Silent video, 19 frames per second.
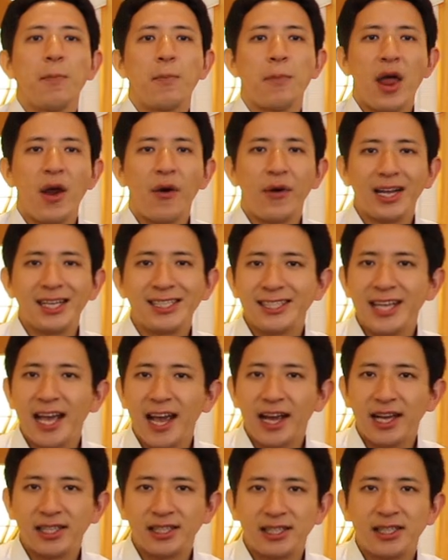Marie
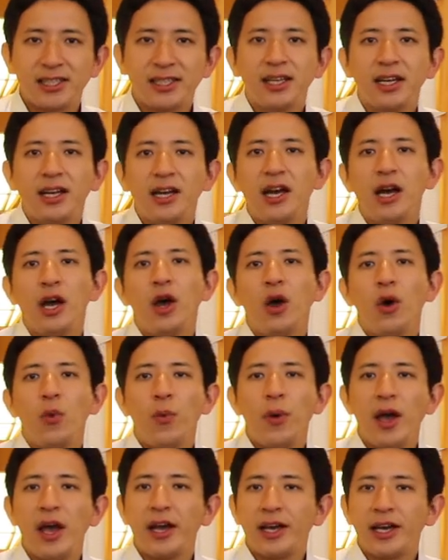says,
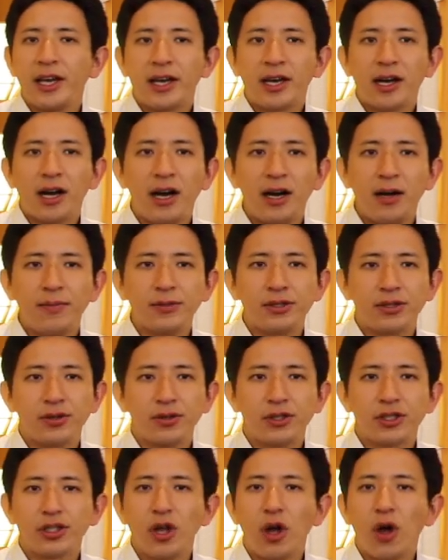when it comes
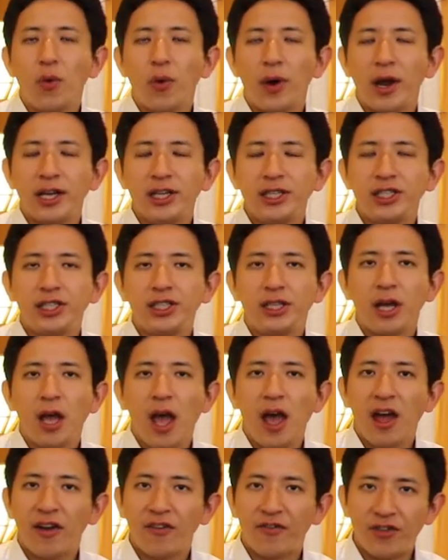to storage,
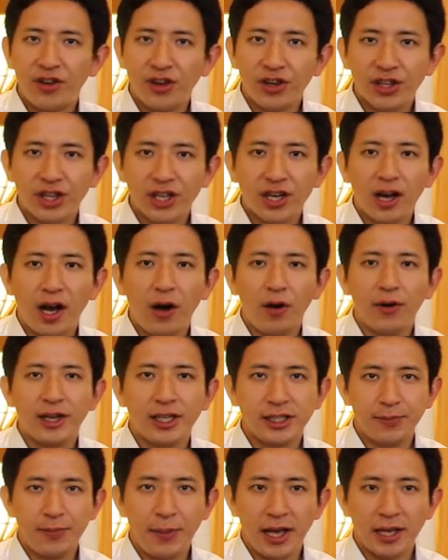vertical
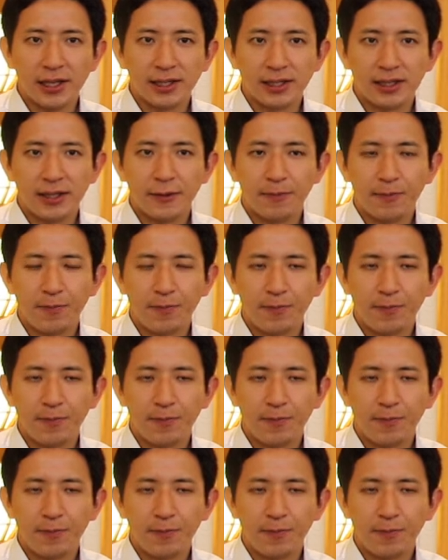is best.